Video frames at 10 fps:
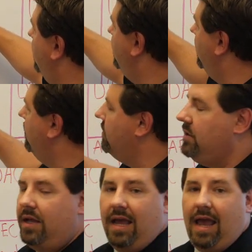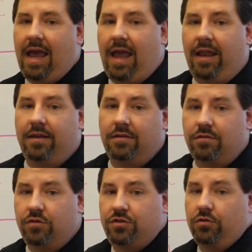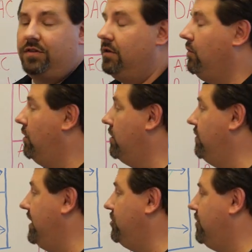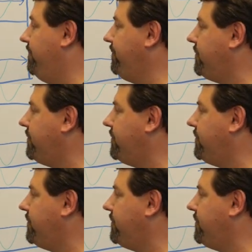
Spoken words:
signal and results in a longer reach.